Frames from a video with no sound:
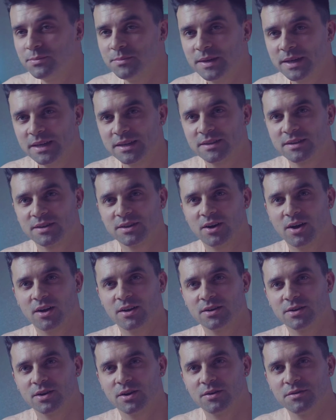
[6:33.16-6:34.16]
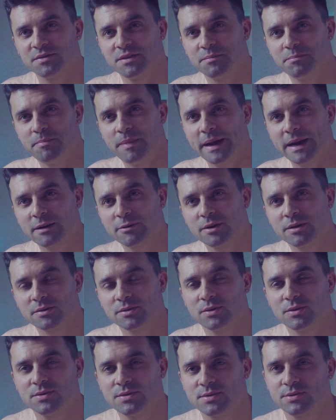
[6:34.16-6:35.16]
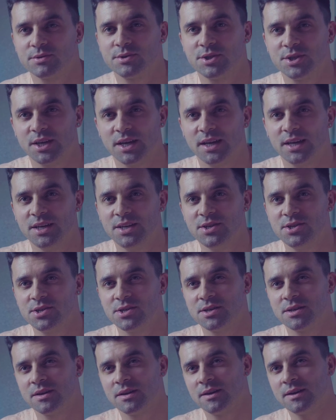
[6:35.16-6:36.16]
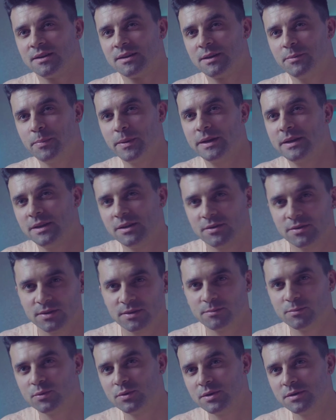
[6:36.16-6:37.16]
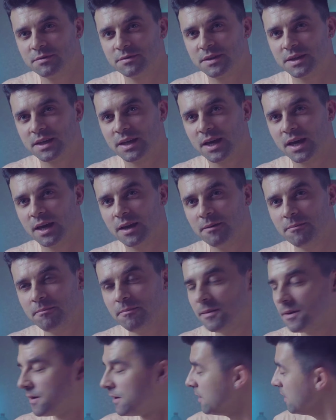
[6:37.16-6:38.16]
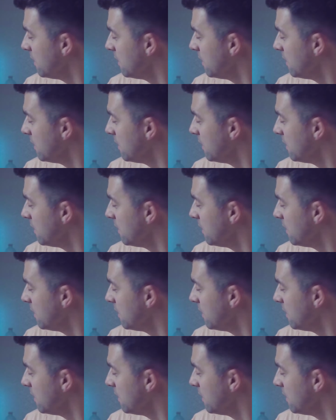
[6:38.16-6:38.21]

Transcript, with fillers: to make the color of the background also change depending on the mood of the game